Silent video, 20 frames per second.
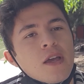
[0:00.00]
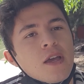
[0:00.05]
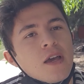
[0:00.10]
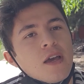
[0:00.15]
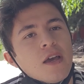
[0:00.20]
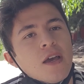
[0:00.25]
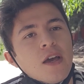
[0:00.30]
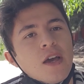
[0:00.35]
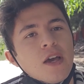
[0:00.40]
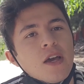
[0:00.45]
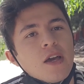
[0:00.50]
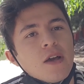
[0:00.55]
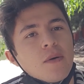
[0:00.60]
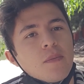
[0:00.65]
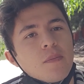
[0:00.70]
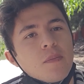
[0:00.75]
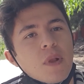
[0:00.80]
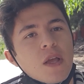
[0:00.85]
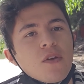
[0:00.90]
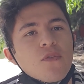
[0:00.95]

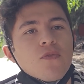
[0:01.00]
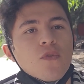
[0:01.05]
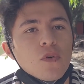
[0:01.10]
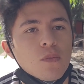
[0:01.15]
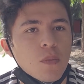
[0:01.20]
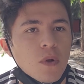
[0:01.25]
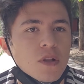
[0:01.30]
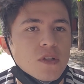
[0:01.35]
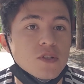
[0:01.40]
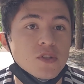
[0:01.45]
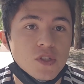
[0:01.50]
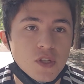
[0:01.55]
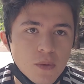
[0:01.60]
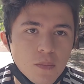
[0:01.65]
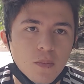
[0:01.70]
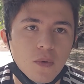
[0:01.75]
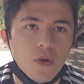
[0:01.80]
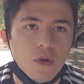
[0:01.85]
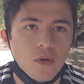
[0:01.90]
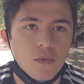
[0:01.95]
playing football is
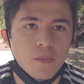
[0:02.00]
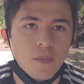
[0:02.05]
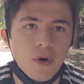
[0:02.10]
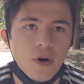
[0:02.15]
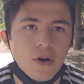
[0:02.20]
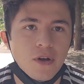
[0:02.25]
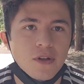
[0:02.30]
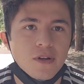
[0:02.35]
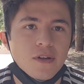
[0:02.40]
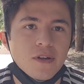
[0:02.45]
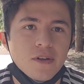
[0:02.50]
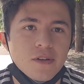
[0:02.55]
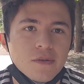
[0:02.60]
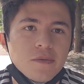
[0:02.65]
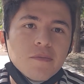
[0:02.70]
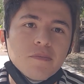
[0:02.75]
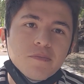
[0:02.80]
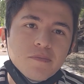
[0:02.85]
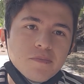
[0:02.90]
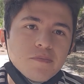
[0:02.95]
simple, but
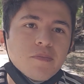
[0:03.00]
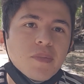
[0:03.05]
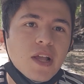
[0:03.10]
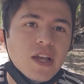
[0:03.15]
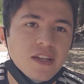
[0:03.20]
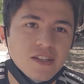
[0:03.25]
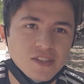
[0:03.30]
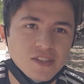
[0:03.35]
playing